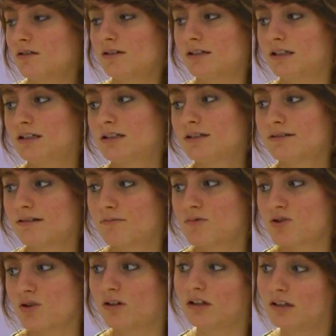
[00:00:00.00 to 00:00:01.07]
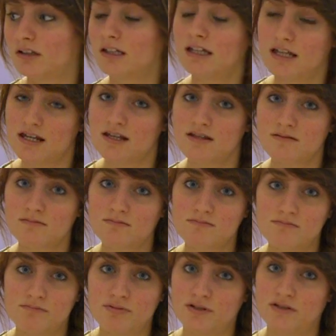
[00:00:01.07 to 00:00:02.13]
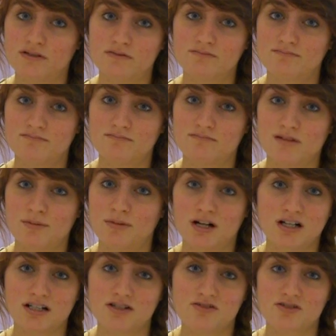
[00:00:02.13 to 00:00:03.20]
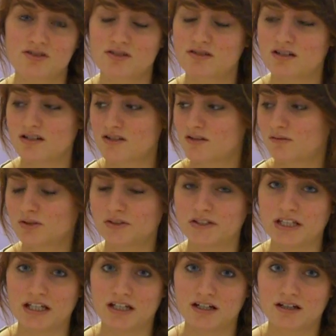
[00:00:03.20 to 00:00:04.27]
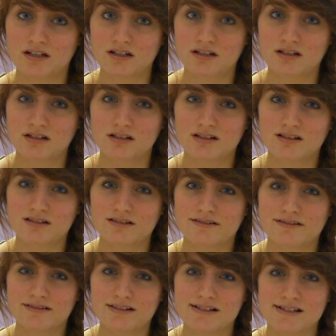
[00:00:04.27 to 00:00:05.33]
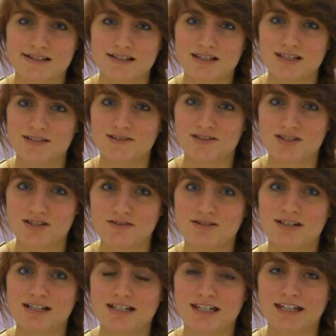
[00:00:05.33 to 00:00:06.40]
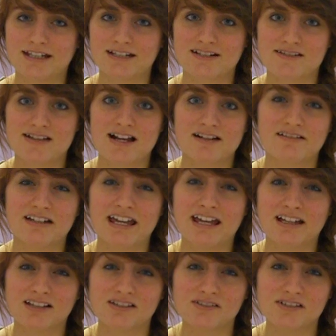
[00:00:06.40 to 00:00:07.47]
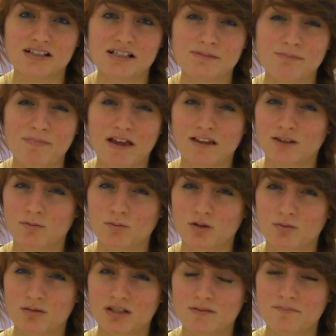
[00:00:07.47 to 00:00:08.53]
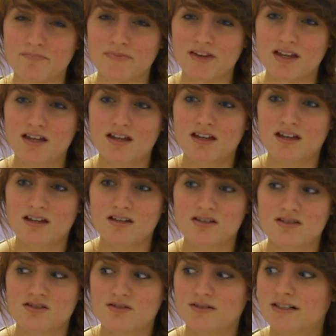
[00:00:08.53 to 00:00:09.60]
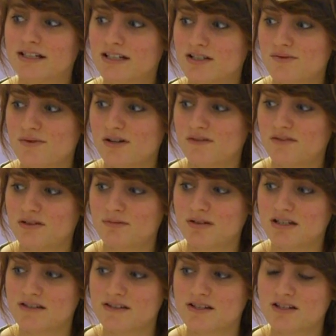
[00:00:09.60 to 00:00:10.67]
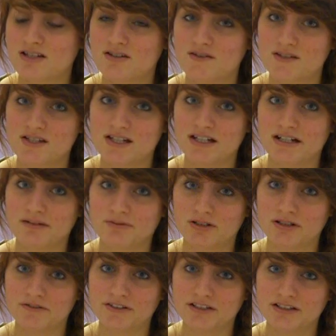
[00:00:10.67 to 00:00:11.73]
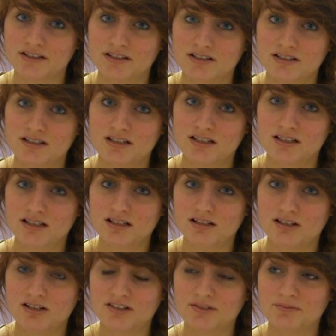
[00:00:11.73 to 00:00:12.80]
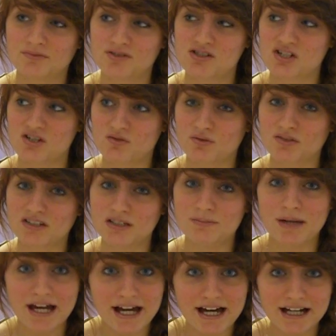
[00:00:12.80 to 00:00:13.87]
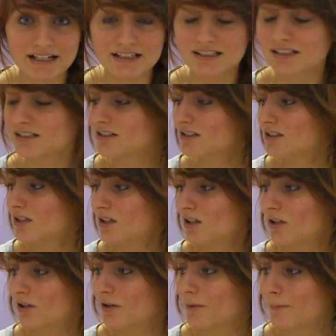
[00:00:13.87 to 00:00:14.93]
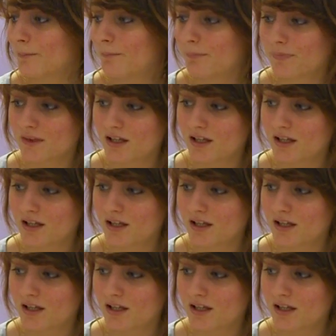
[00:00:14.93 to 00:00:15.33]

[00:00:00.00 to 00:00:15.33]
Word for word: like, I'm trying to eat, but my body just doesn't really, isn't used to it. It can't exactly handle it at the moment. So it gets rid of it because it's used to getting rid of it, um, which is really bad. Um,